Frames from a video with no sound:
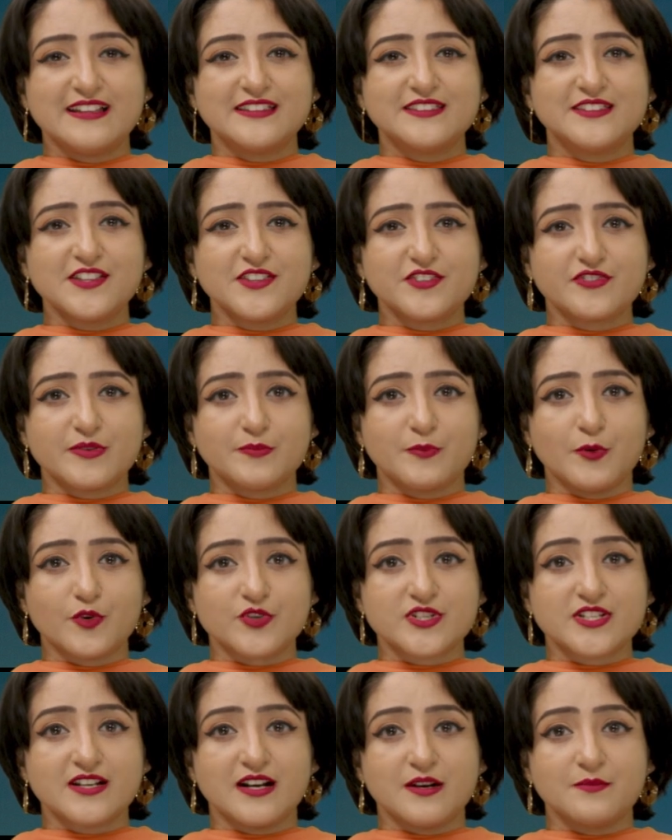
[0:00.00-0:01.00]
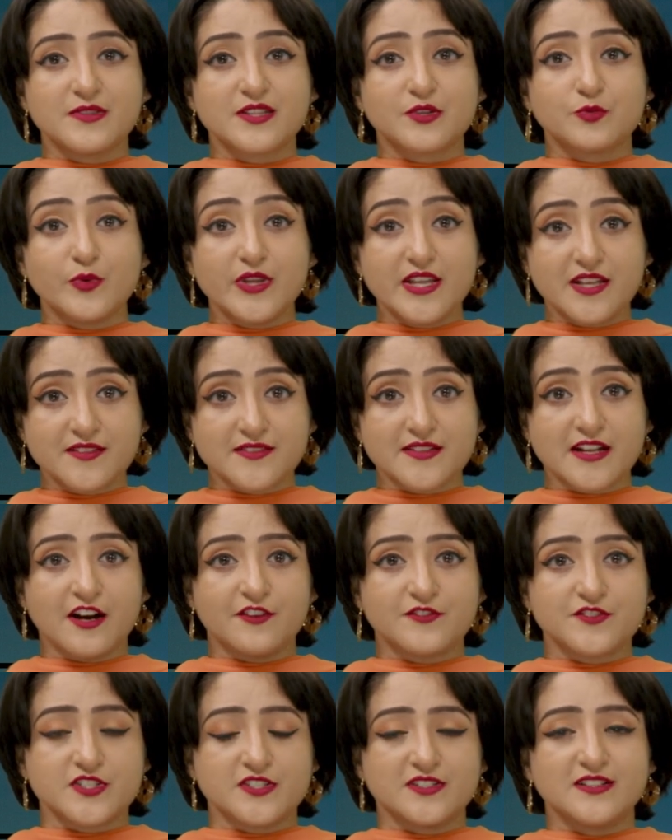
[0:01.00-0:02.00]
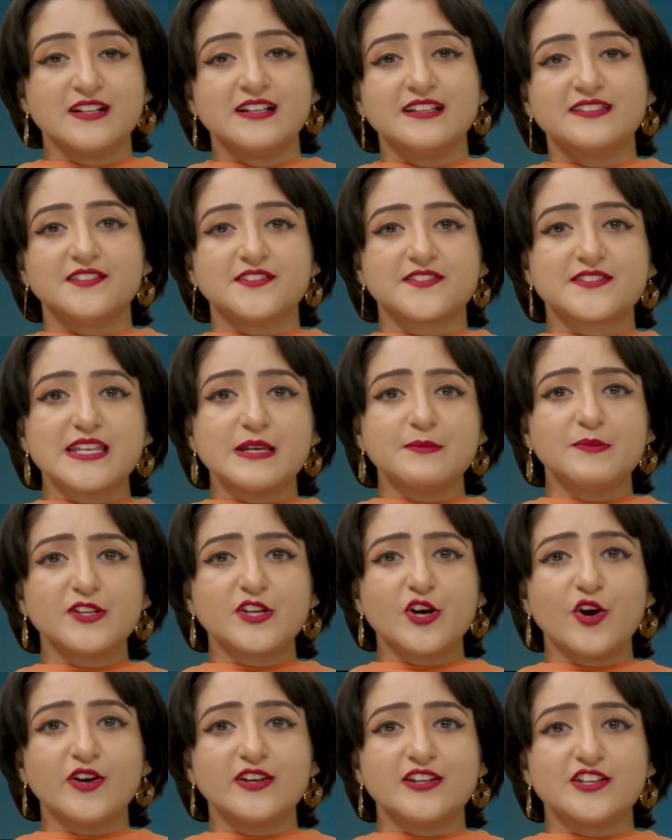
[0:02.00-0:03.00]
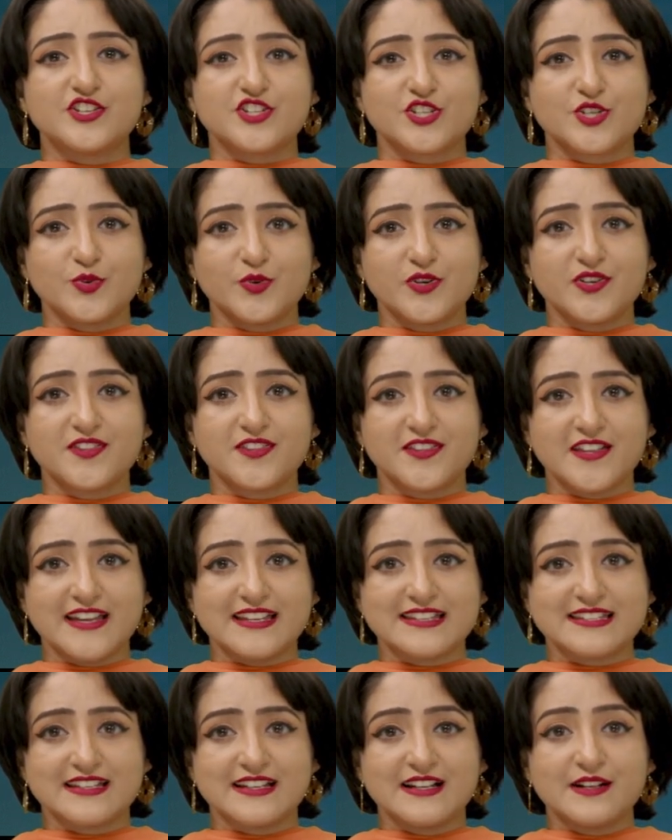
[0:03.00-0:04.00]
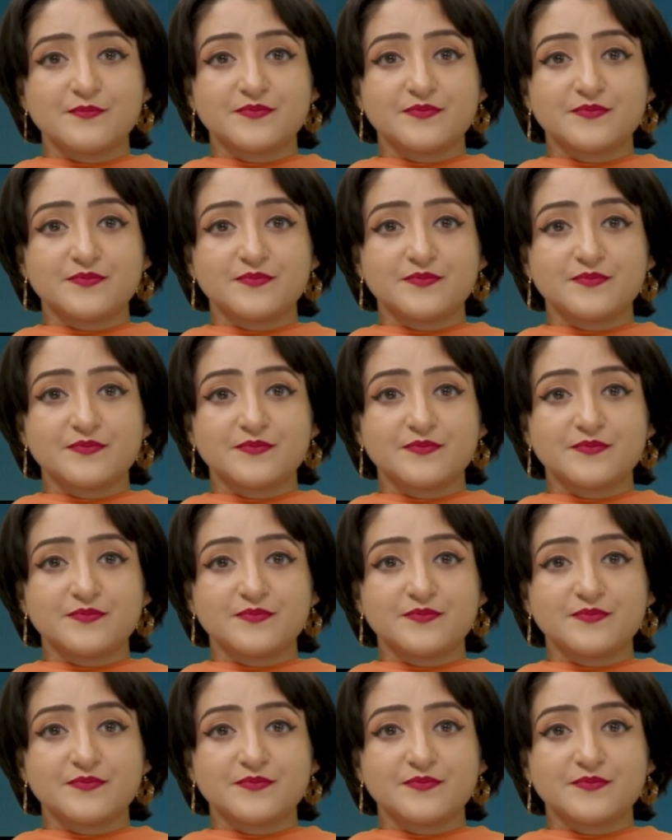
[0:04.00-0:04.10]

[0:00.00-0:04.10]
This report comes weeks after the stablecoin issuer said